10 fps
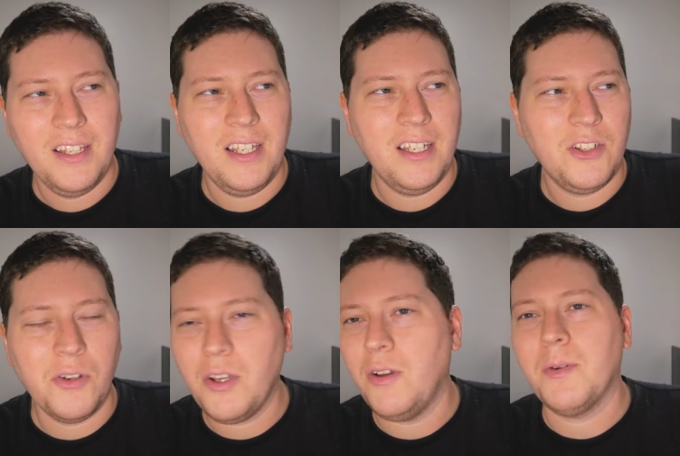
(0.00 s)
the
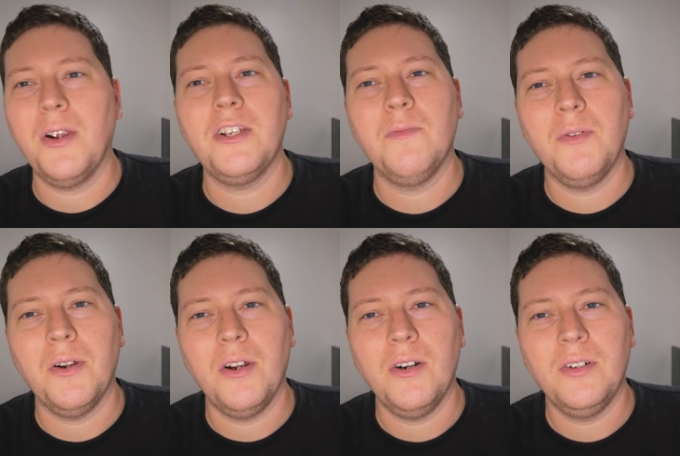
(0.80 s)
Tokyo Immigration
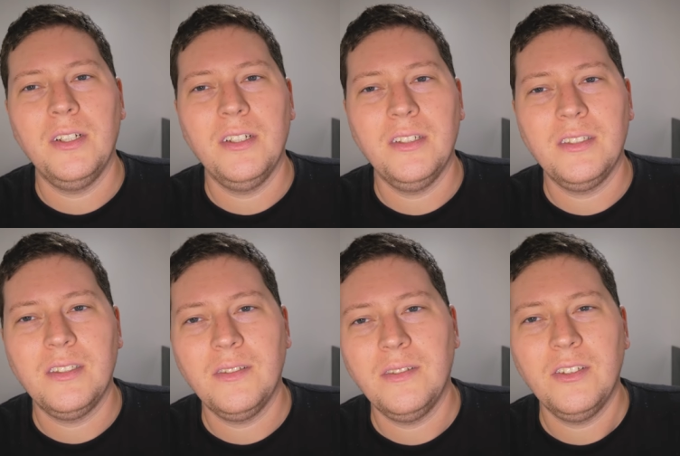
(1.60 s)
Bureau
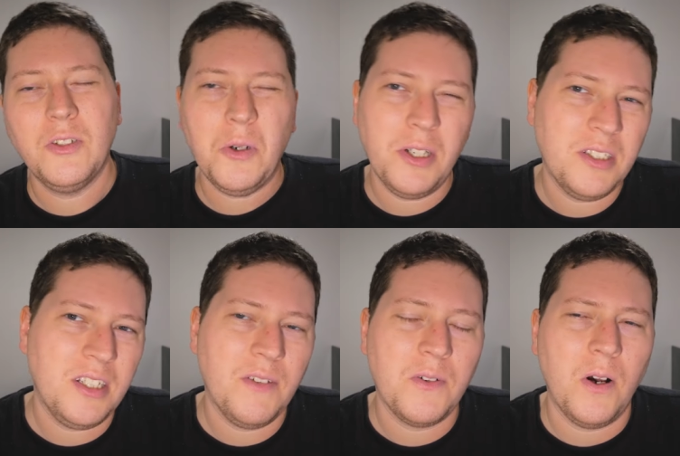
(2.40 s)
is
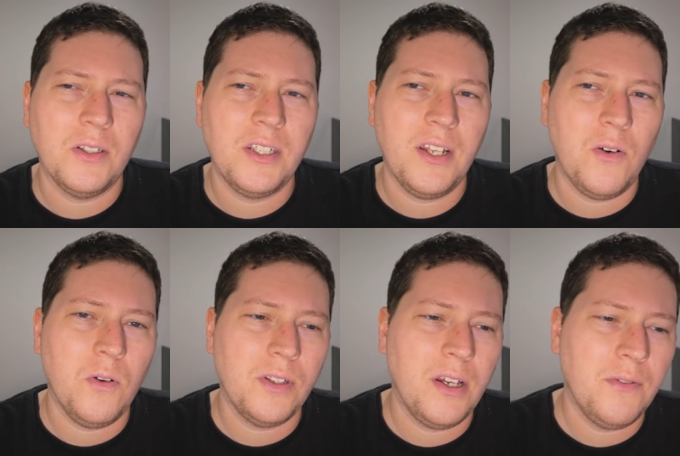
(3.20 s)
notoriously difficult to get a
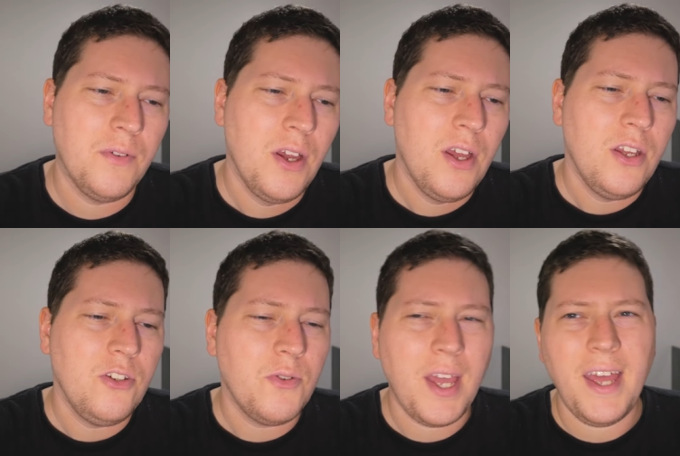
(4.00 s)
hold of.
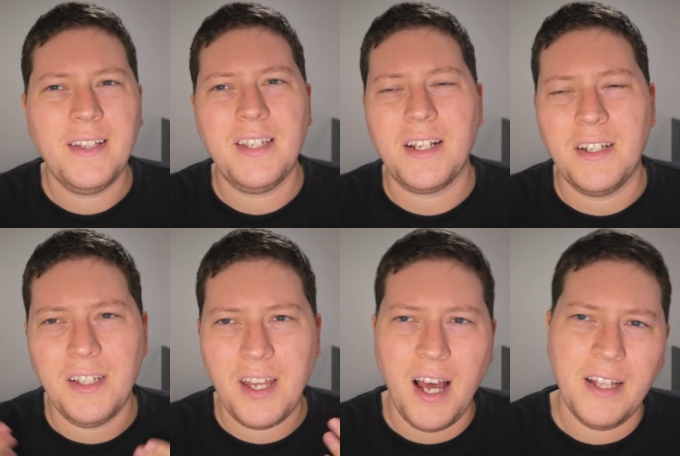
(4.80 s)
You can
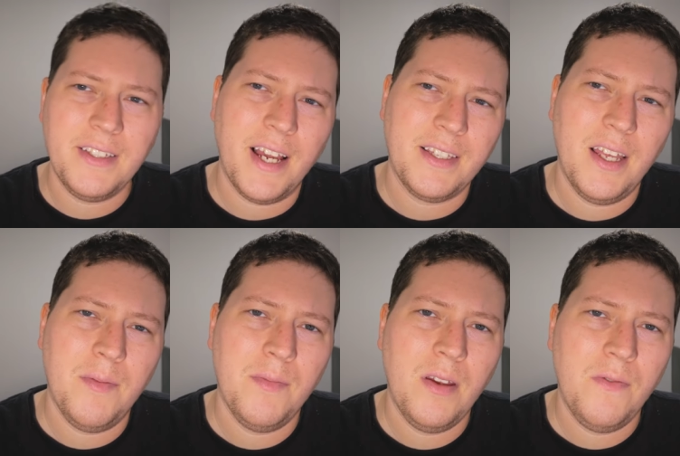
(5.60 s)
technically contact
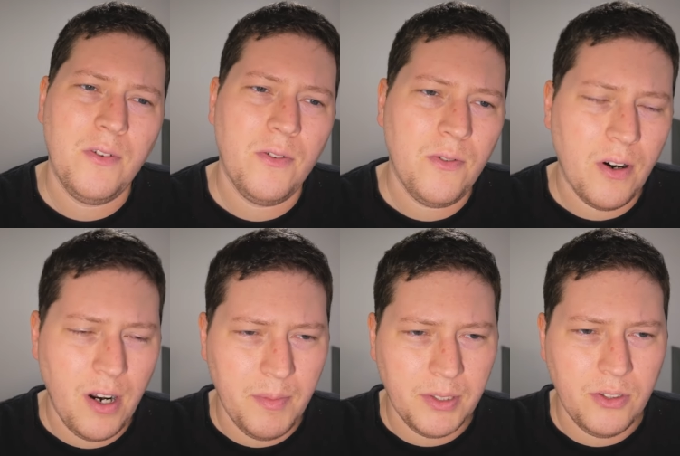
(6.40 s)
them if you are
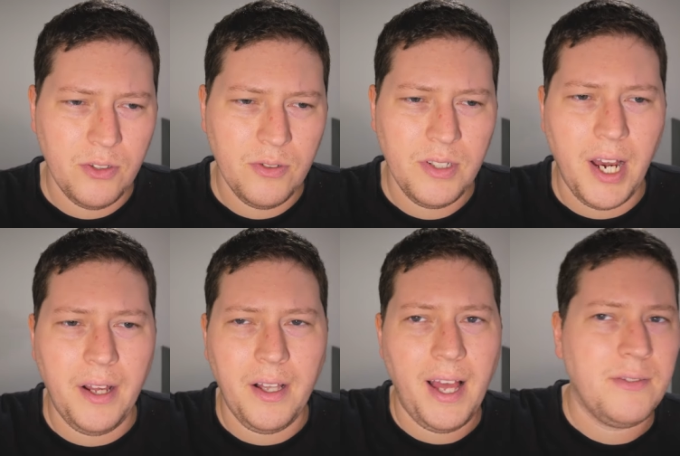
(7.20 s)
able to
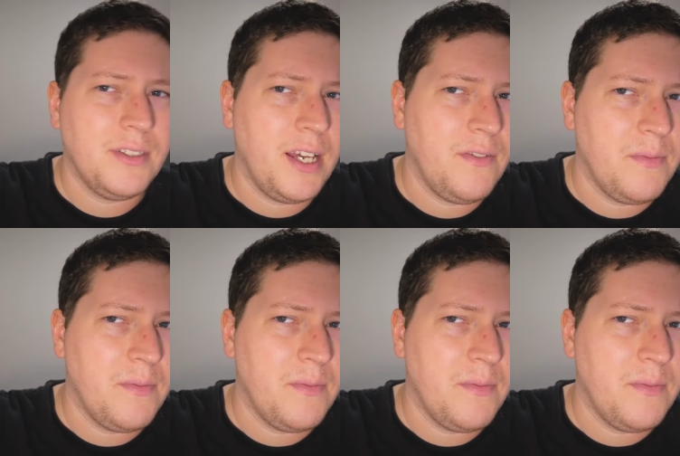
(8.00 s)
dial outside of